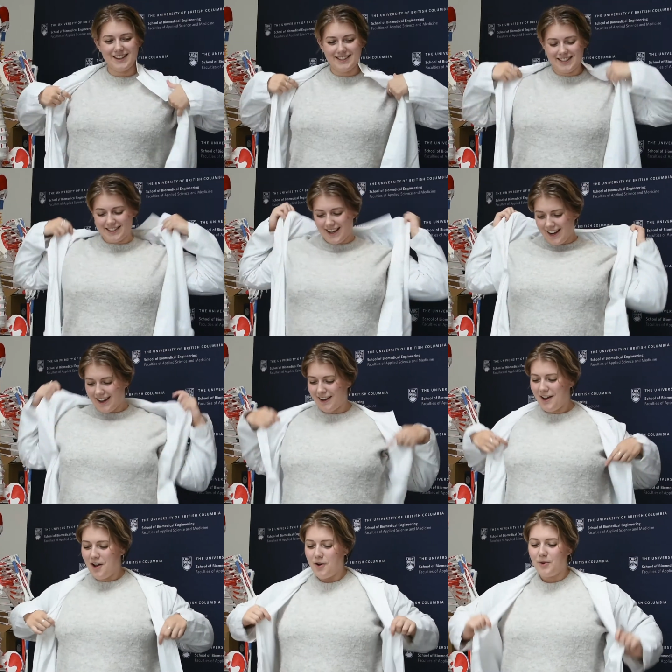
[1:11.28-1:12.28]
And
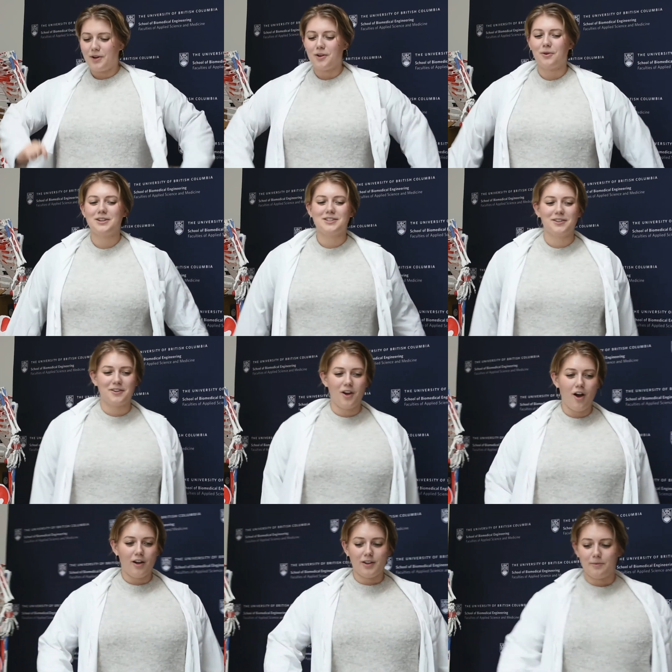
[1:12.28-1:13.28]
today, we're going to learn
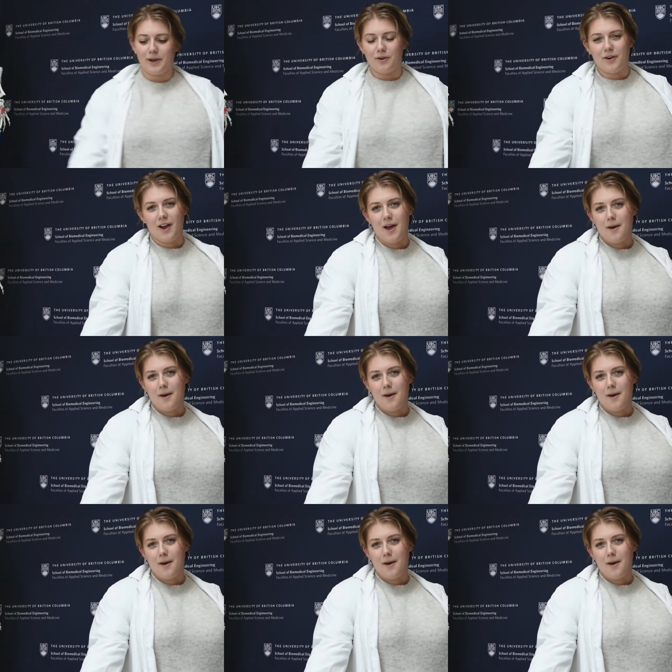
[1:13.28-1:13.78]
all about